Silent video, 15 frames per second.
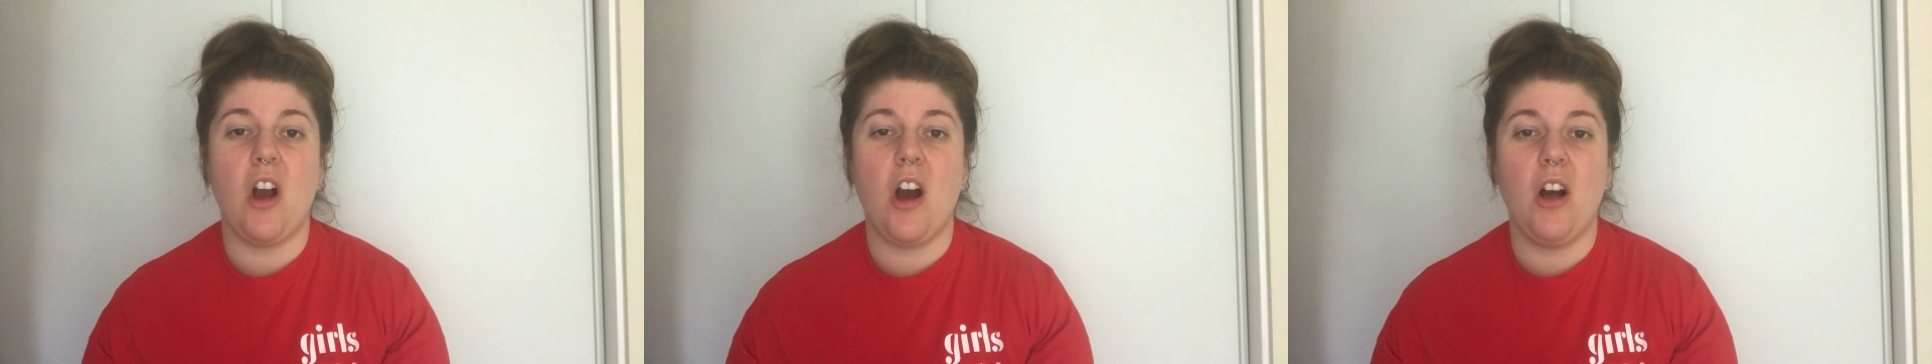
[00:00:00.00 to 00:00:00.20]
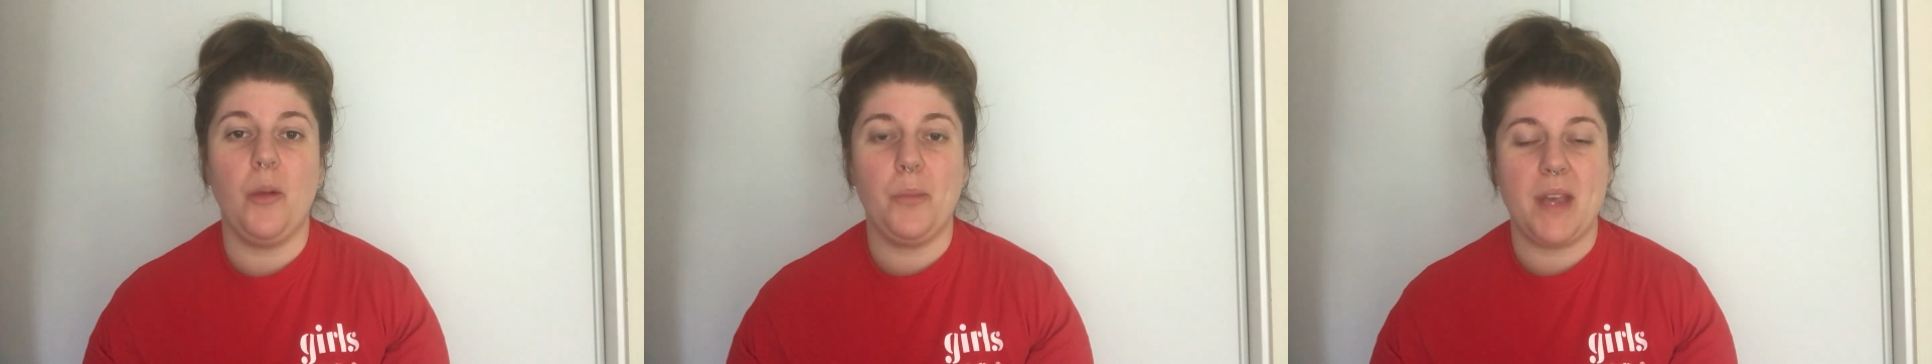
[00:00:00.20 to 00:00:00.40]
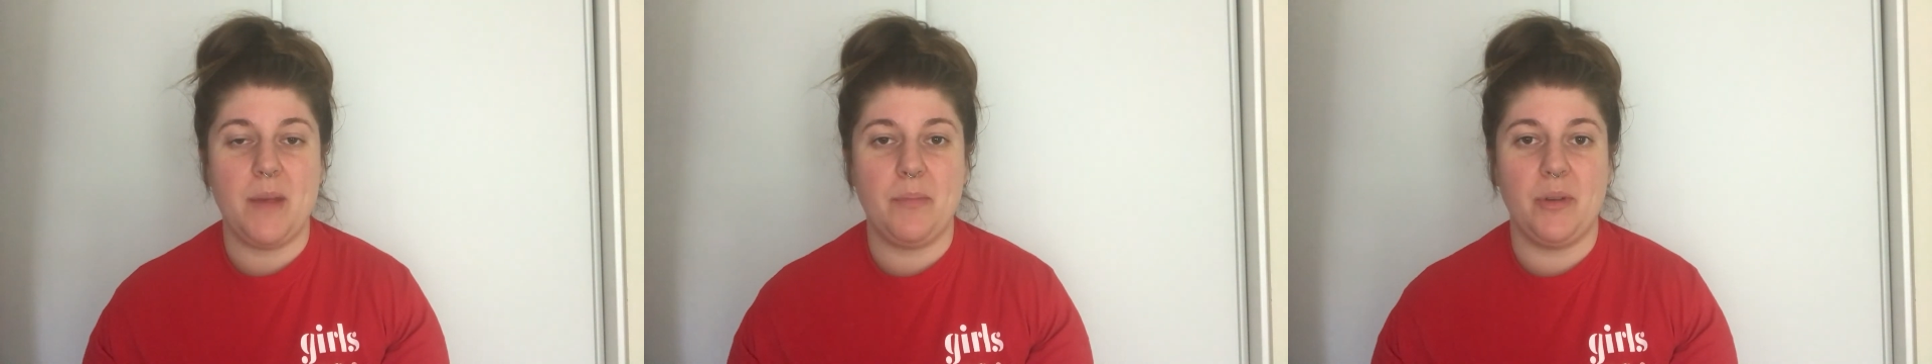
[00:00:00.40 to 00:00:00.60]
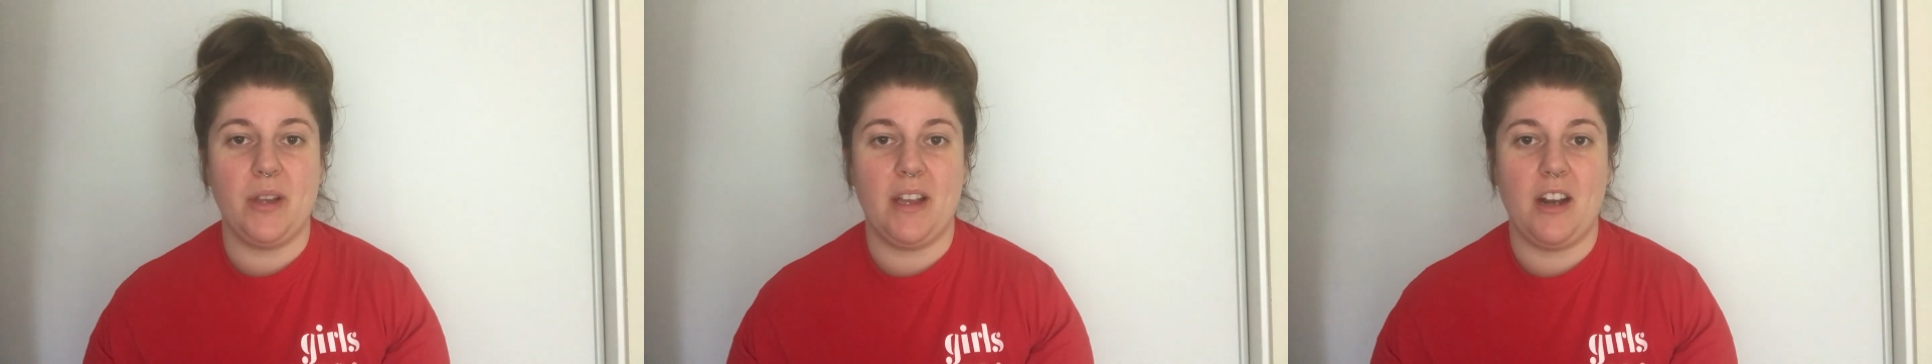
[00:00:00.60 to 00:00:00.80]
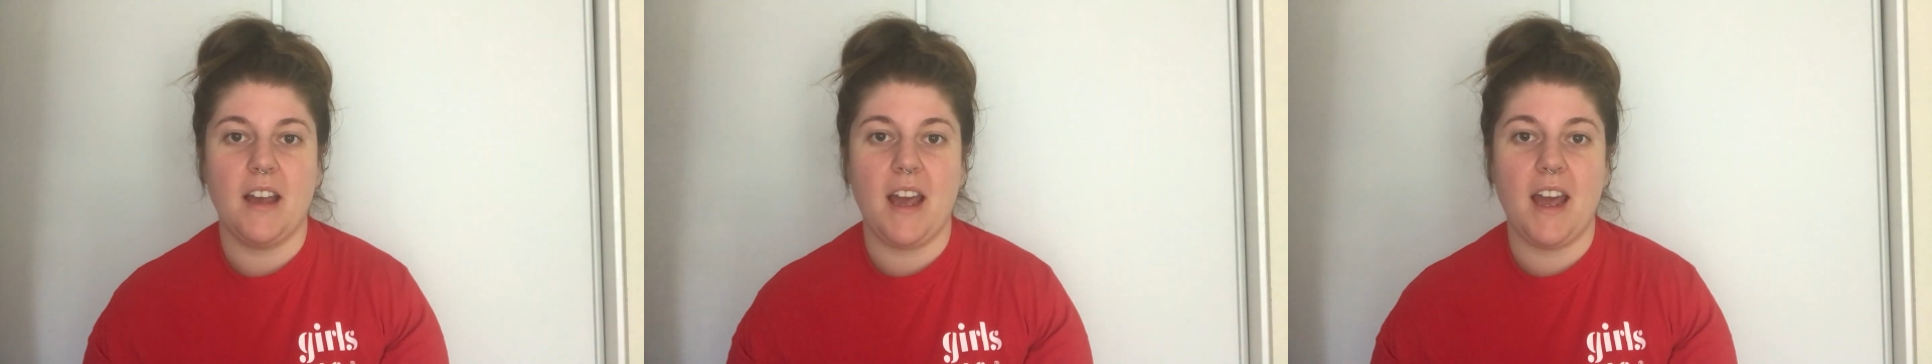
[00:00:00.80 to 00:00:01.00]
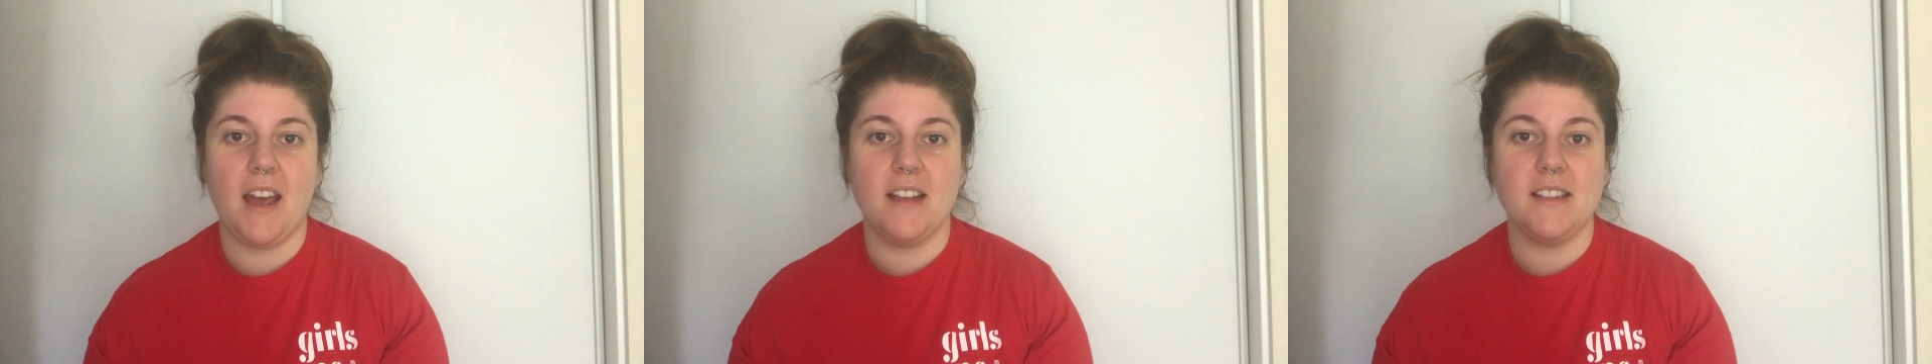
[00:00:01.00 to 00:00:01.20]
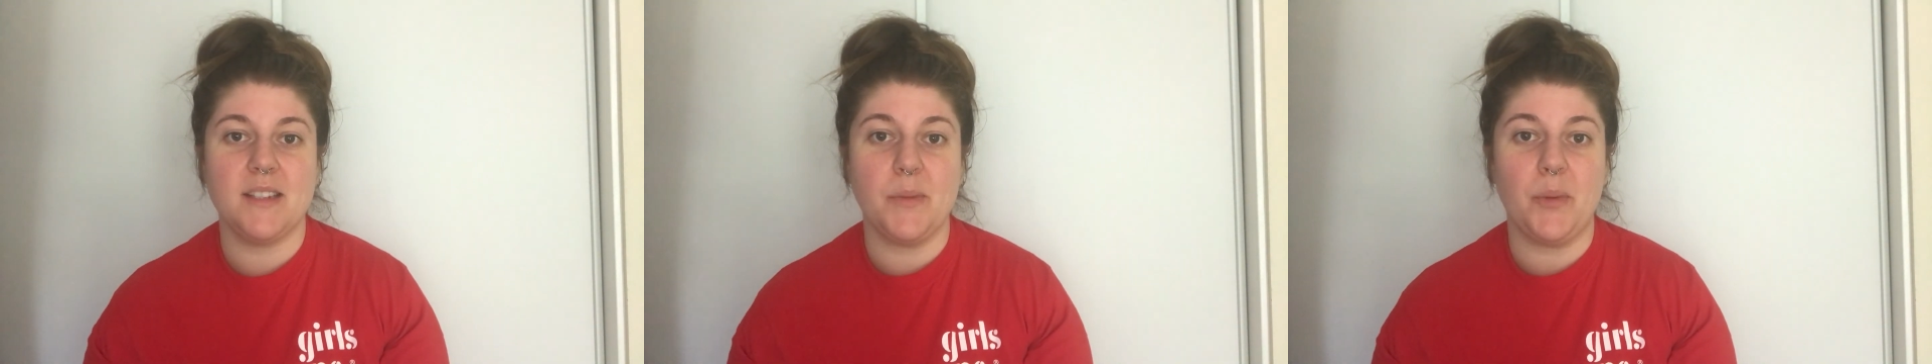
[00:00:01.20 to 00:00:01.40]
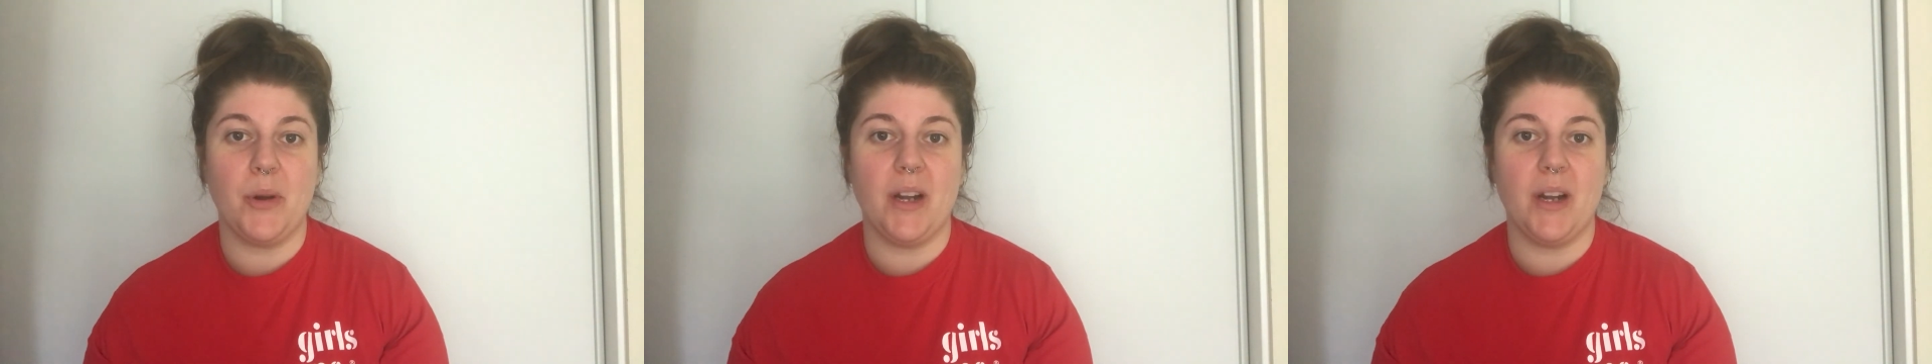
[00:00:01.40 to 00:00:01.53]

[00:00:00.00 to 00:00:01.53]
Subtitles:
all people and supporting